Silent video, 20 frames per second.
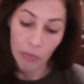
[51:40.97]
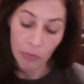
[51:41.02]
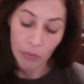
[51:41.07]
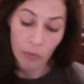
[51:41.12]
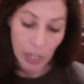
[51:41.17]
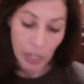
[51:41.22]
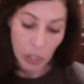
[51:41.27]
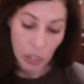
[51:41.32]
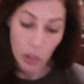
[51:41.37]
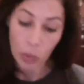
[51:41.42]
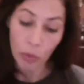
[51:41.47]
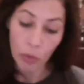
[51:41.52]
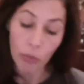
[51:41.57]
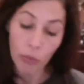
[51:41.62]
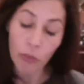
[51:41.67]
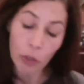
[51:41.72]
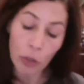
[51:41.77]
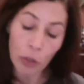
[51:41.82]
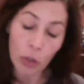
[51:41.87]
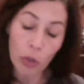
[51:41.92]
vegetable
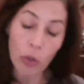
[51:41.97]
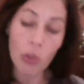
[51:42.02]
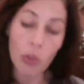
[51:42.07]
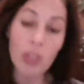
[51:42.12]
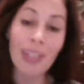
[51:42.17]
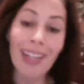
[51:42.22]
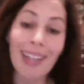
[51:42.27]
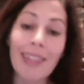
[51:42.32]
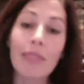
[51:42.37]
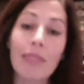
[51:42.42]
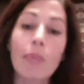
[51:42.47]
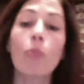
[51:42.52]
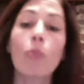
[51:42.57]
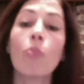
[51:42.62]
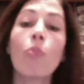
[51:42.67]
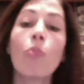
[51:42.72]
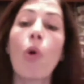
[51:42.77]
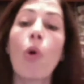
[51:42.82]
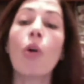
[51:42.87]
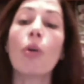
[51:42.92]
foods is
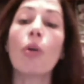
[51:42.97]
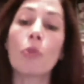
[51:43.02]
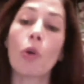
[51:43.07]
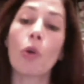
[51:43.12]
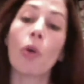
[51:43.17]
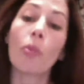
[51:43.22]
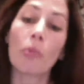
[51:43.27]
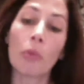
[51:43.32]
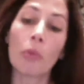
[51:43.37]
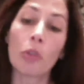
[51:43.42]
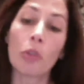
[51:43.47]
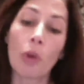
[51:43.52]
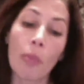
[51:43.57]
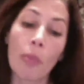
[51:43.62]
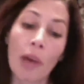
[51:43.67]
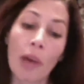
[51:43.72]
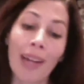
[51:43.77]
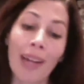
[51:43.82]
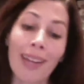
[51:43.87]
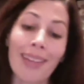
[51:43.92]
more absorbable to our
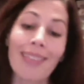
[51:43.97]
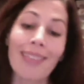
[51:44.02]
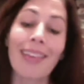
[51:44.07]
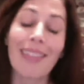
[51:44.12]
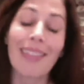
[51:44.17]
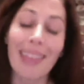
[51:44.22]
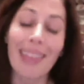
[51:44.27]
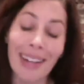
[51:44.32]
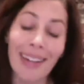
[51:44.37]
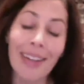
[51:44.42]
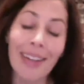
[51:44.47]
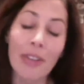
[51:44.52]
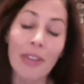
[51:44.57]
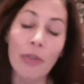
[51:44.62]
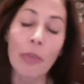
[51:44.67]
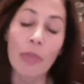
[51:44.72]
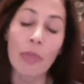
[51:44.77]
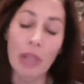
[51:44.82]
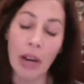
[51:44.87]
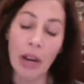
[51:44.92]
bodies than it is
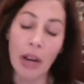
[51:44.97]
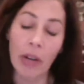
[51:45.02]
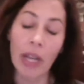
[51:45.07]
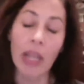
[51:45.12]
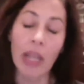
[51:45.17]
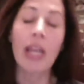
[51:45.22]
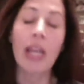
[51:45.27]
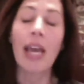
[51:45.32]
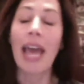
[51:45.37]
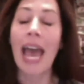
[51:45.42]
from dairy.